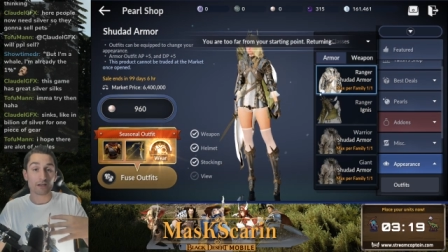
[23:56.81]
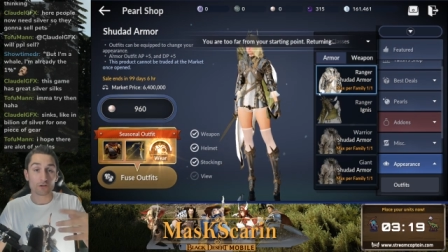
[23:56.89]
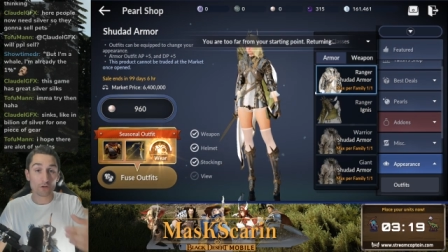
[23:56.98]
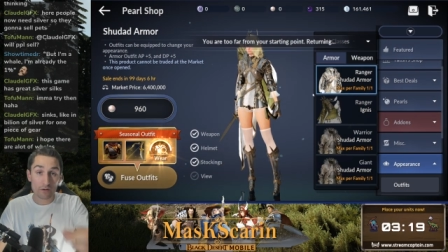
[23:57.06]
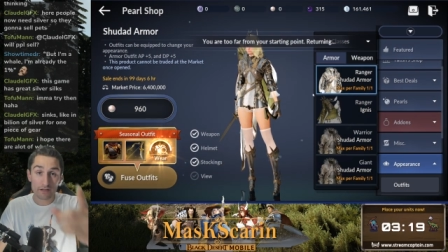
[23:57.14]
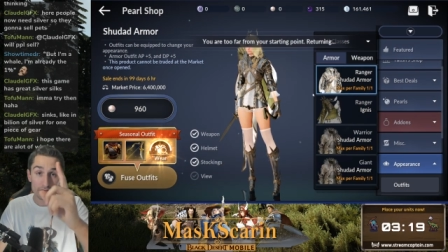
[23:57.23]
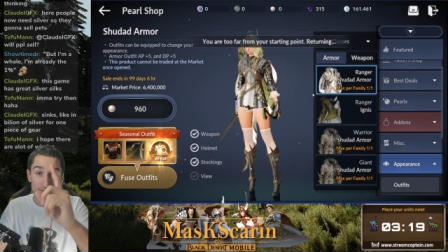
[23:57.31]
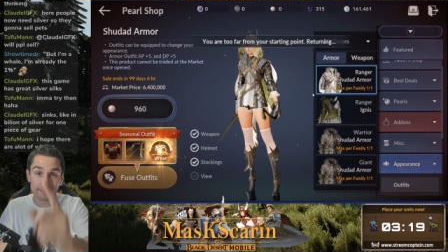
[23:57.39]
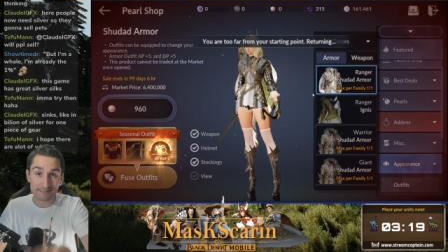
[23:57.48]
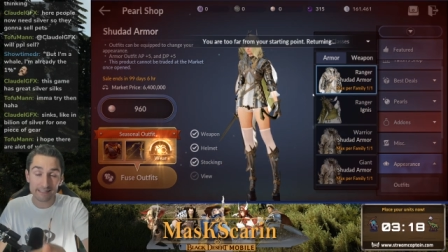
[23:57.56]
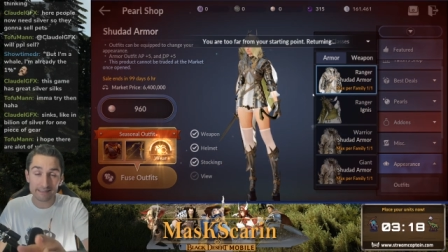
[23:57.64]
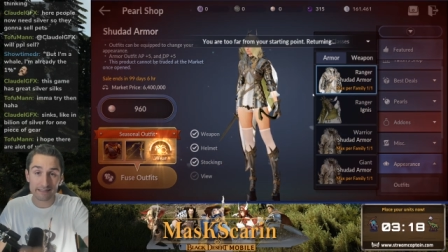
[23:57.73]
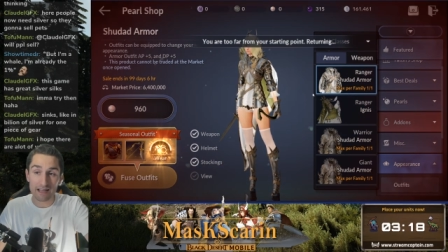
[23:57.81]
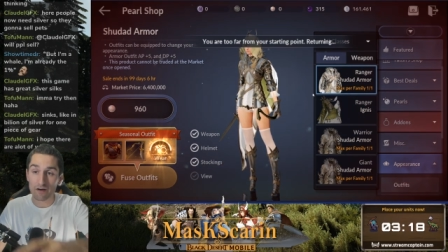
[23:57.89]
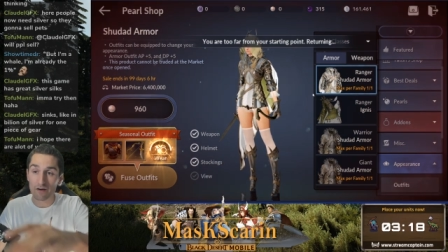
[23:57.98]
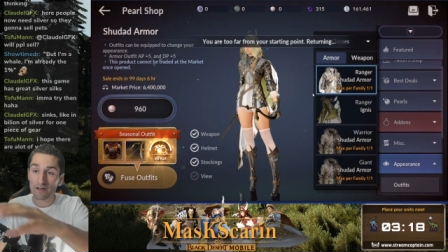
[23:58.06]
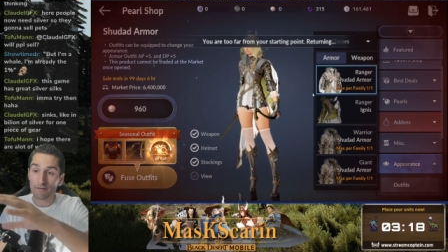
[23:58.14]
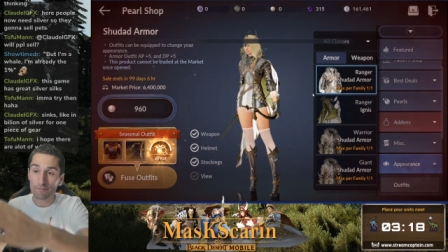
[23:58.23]
You can sit
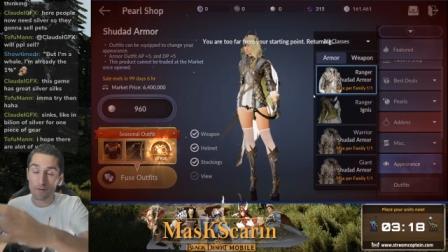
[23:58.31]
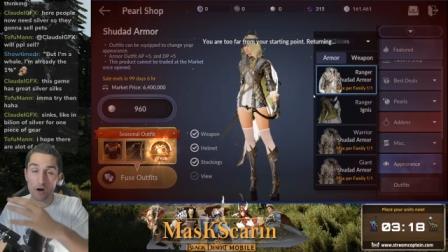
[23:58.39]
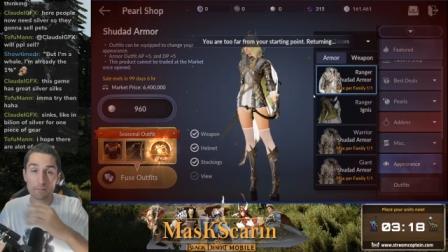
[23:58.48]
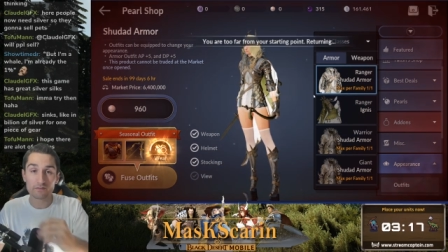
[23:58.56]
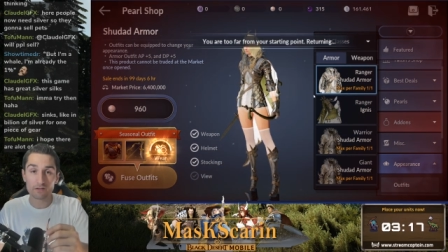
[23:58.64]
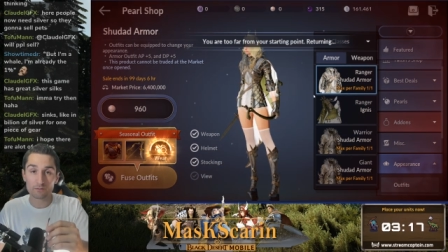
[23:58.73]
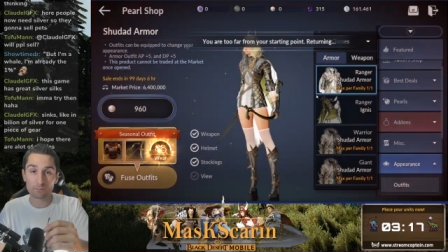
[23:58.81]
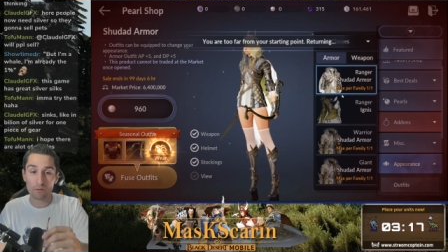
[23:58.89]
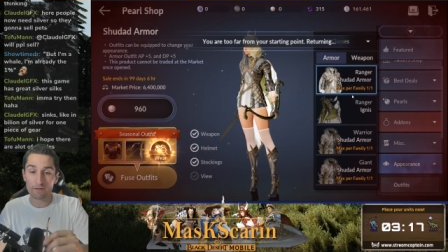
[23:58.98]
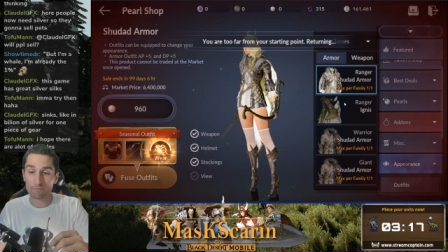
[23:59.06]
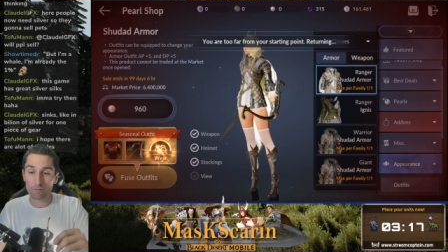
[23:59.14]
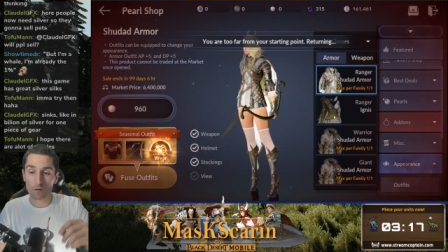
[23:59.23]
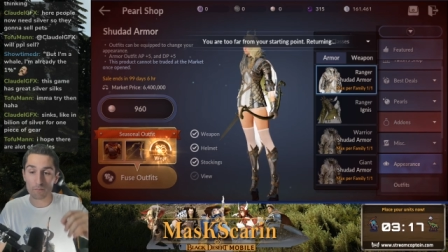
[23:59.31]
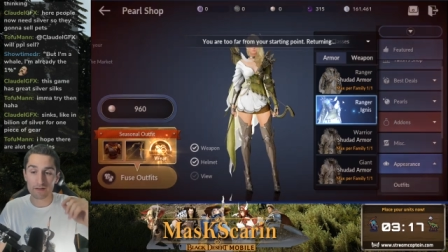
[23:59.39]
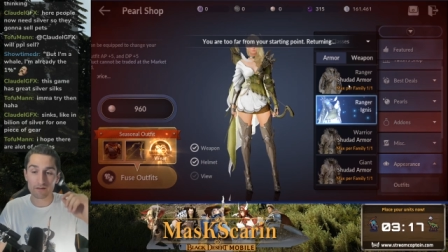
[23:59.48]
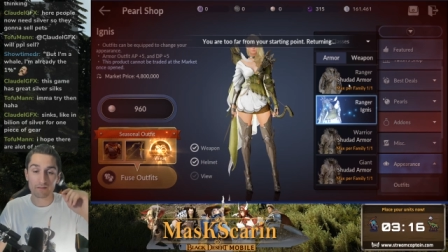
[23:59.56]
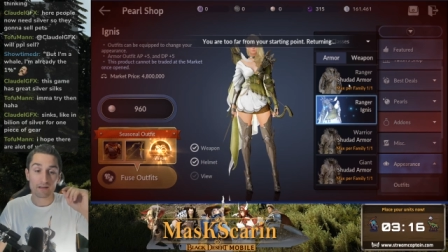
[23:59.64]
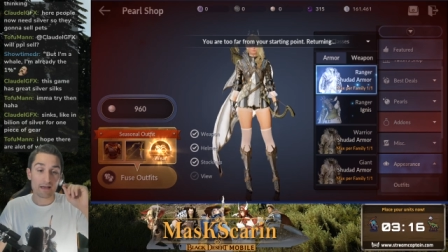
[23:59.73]
there, farm 6.4
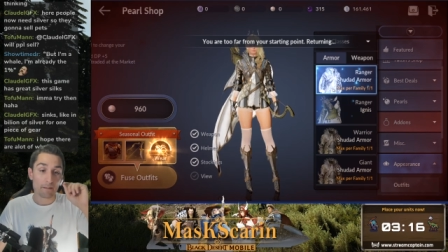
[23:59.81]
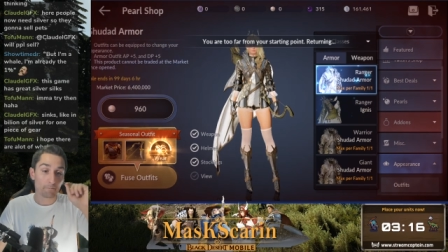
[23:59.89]
mil,